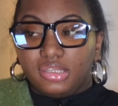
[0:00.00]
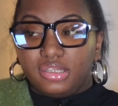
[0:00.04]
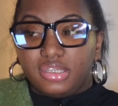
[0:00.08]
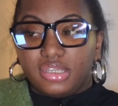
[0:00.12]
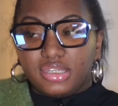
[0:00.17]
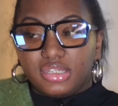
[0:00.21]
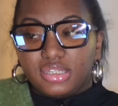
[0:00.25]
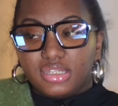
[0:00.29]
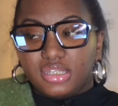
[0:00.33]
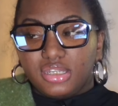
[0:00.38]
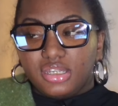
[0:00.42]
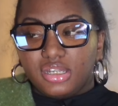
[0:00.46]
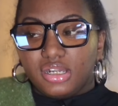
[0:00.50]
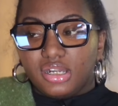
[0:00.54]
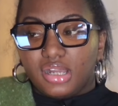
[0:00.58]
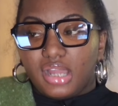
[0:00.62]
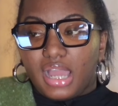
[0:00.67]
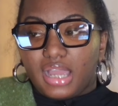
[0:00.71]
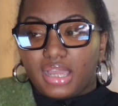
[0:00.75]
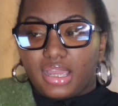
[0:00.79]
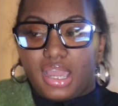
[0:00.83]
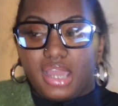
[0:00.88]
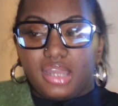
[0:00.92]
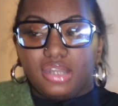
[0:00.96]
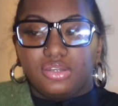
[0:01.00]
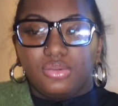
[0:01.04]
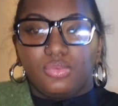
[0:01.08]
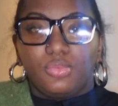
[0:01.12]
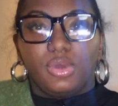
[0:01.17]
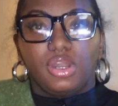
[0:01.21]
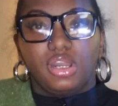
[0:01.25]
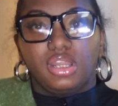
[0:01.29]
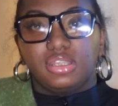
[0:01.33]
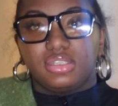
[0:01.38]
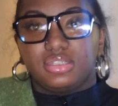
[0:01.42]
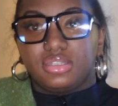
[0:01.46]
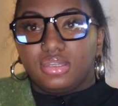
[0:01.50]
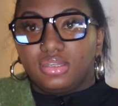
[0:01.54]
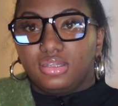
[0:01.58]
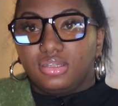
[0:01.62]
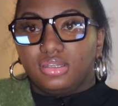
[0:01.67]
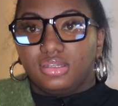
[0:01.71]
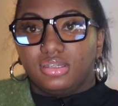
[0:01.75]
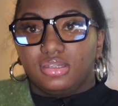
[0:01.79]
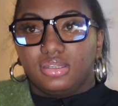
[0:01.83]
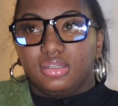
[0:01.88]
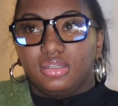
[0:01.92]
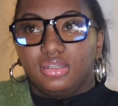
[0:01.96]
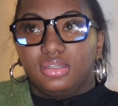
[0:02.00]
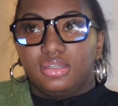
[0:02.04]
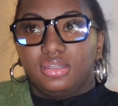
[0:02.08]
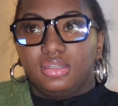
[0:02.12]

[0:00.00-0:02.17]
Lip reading: This year, I kind of wanted to